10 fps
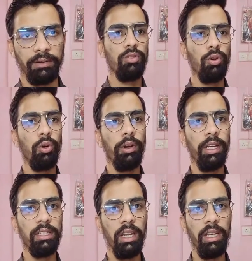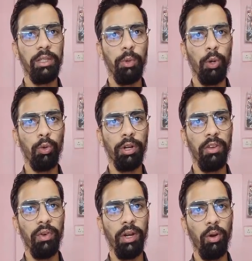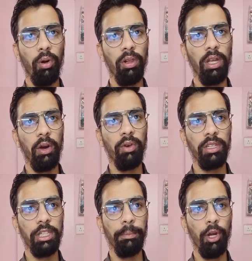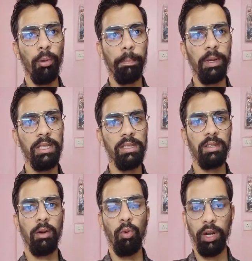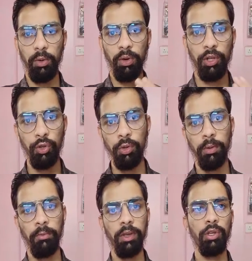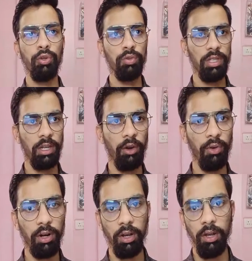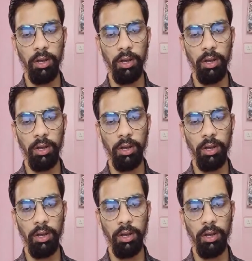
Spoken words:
So next line is we have to define all the our GPIO pins, whatever we use in our